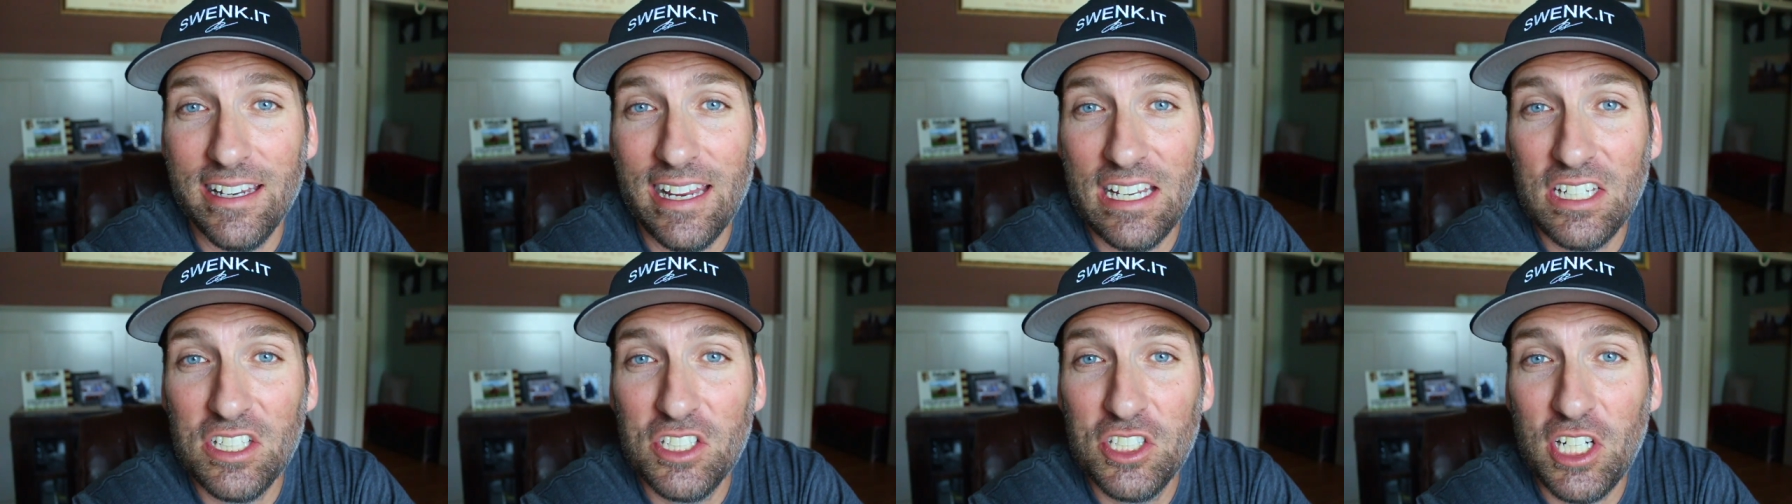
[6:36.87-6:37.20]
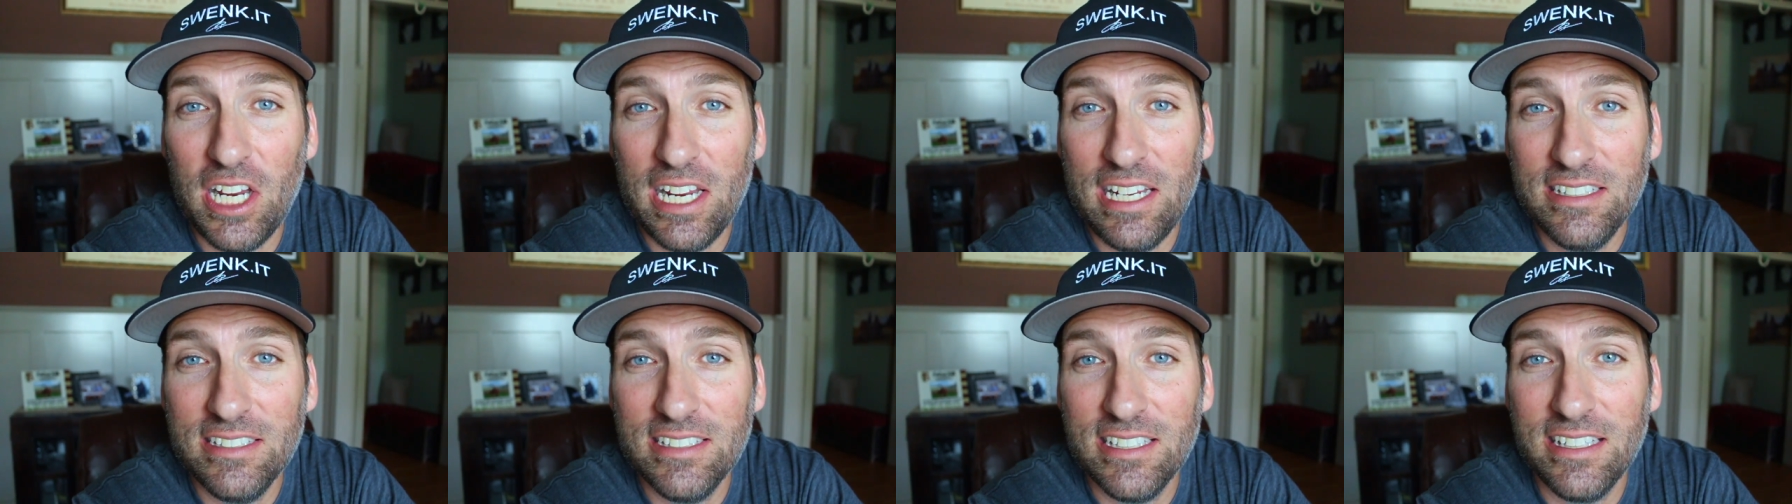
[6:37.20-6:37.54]
and
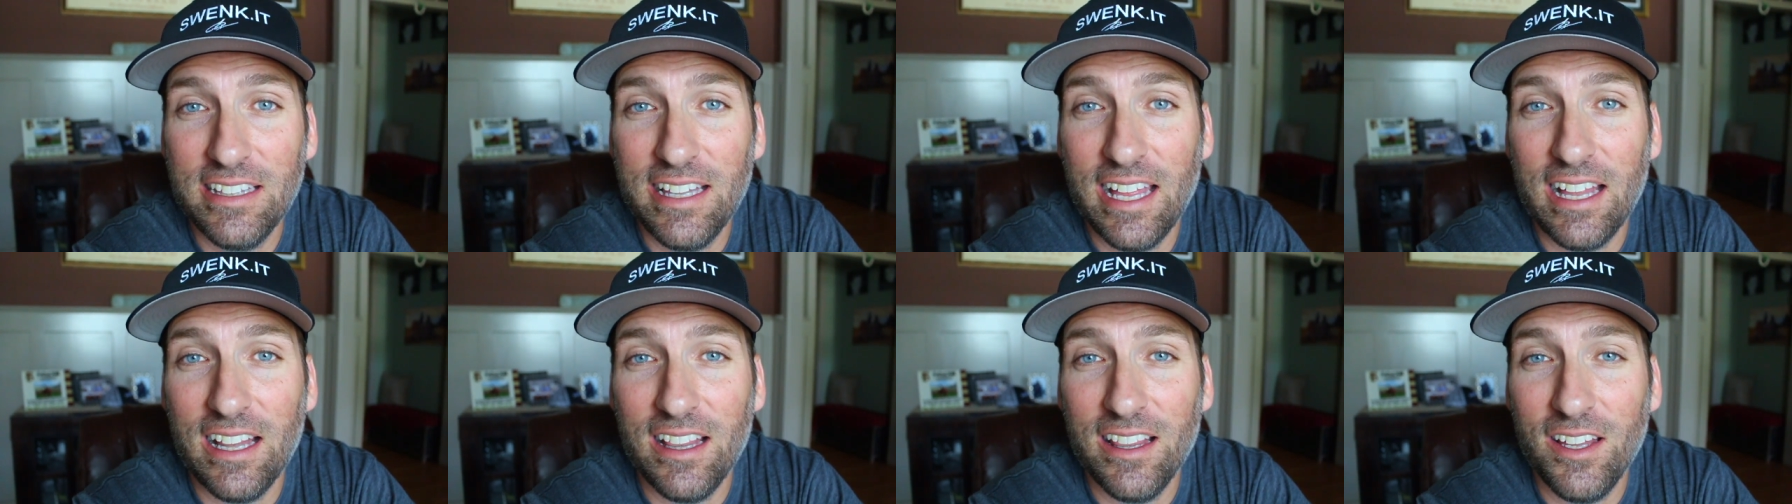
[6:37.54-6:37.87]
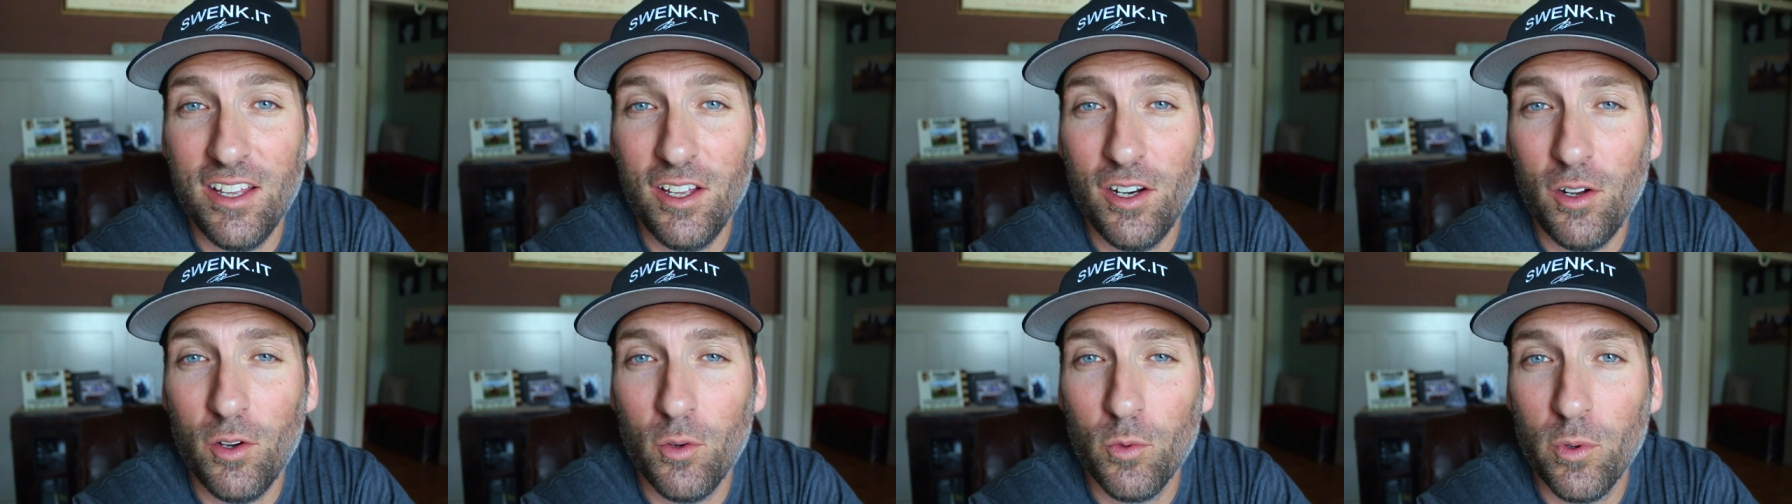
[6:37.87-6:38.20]
chasing that
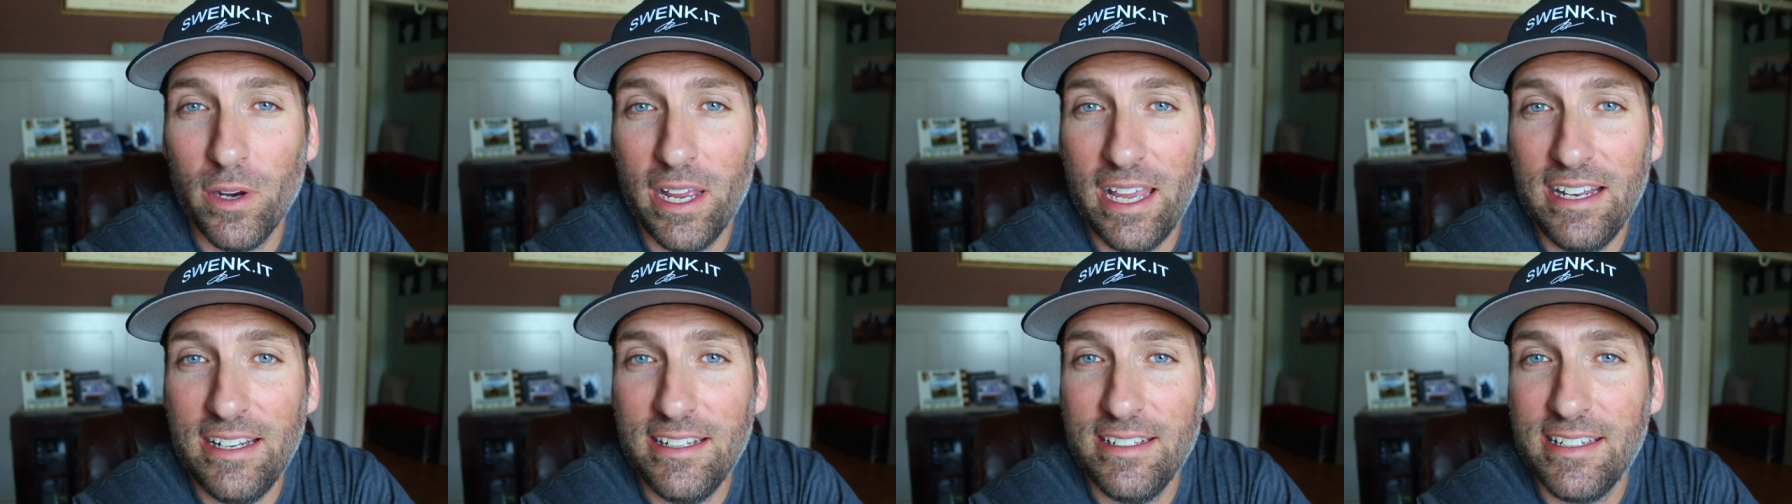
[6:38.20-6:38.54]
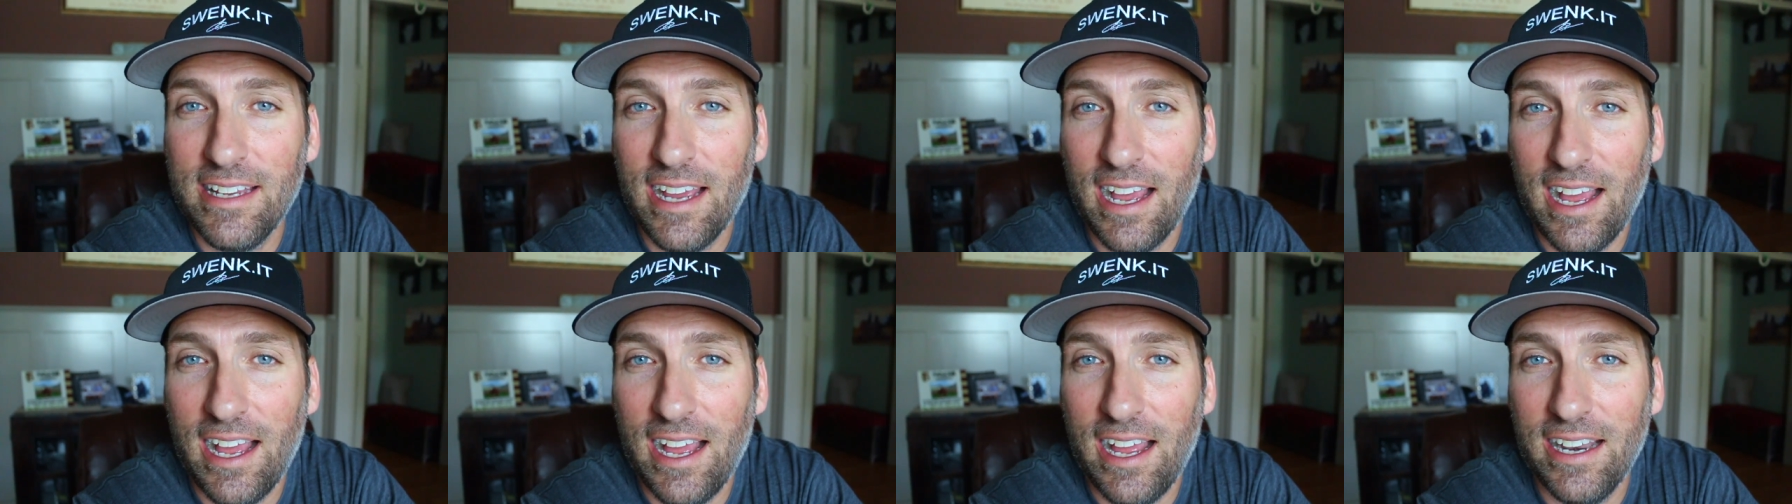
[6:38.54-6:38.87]
little red
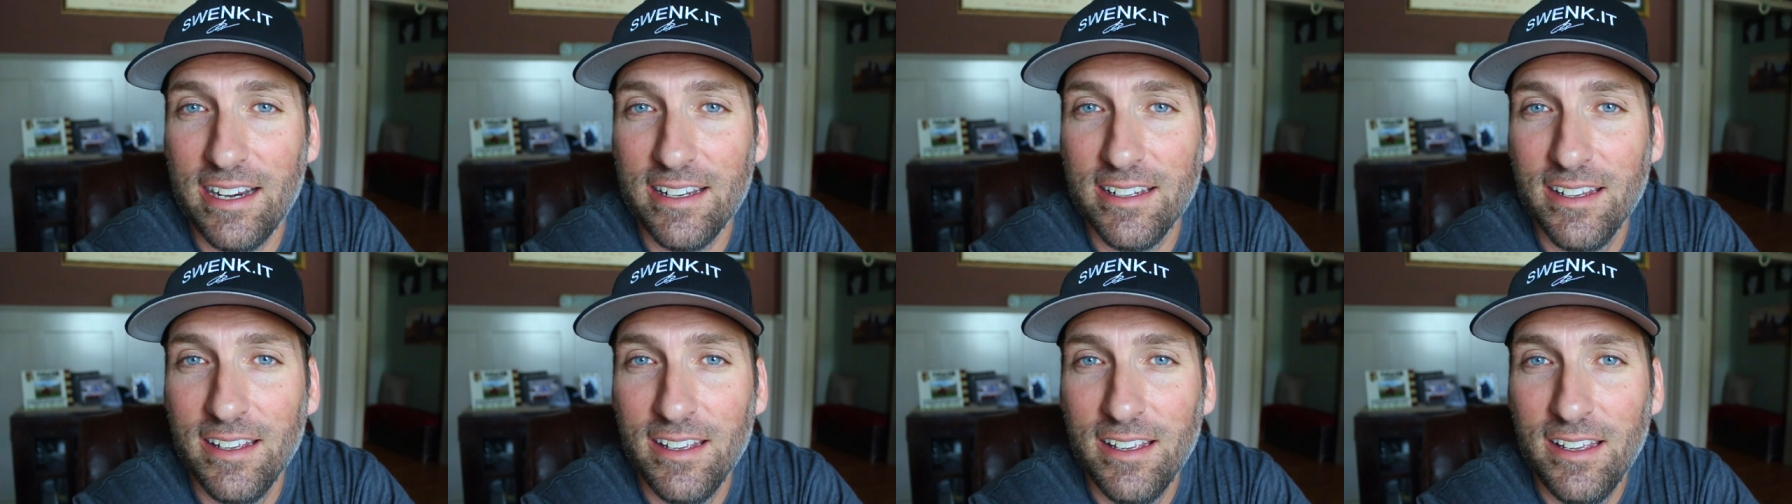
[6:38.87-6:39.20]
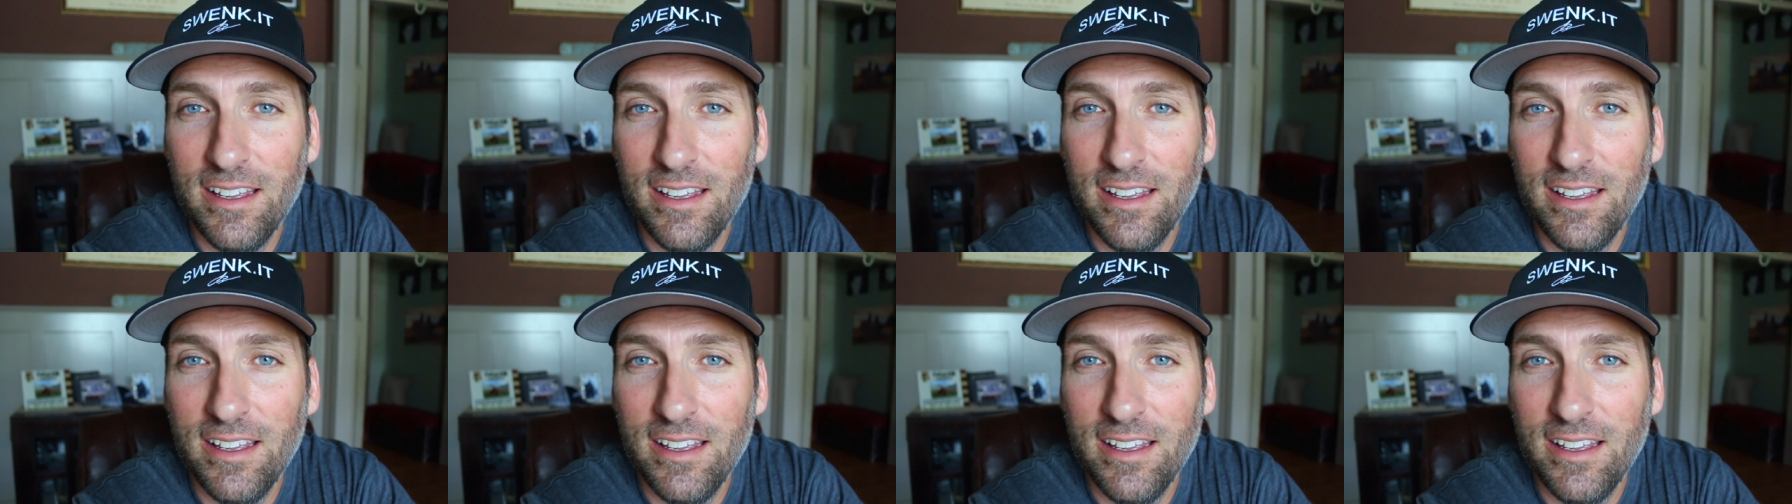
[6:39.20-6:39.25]
dot